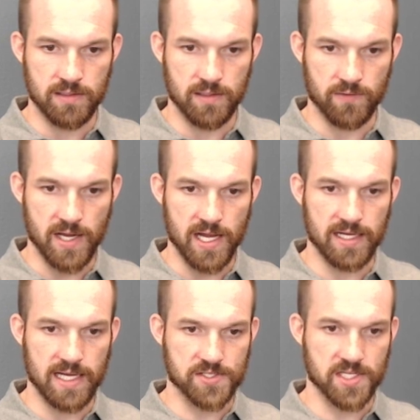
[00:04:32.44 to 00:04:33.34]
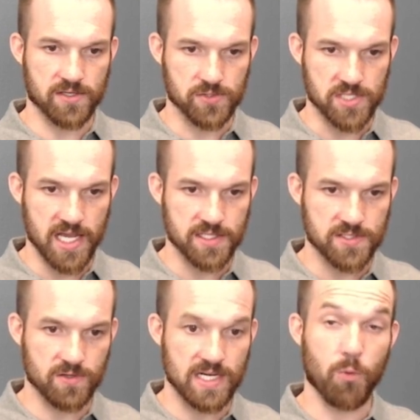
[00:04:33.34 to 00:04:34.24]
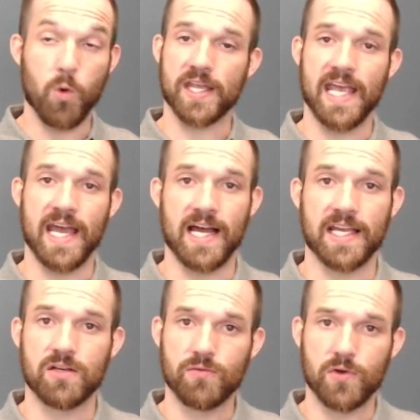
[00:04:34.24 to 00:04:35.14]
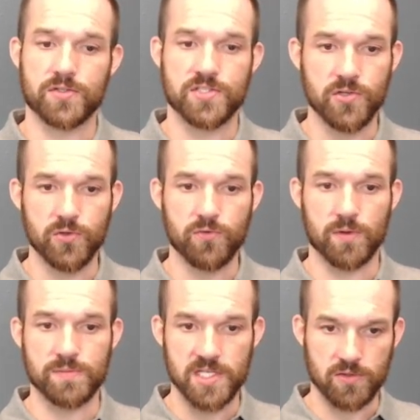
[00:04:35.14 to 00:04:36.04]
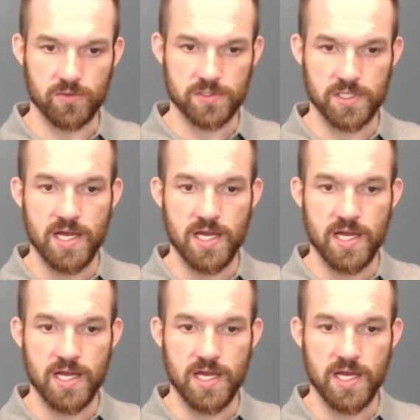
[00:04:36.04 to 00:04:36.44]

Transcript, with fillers: All right, now sickles cancel. Now what can I convert to from sickles?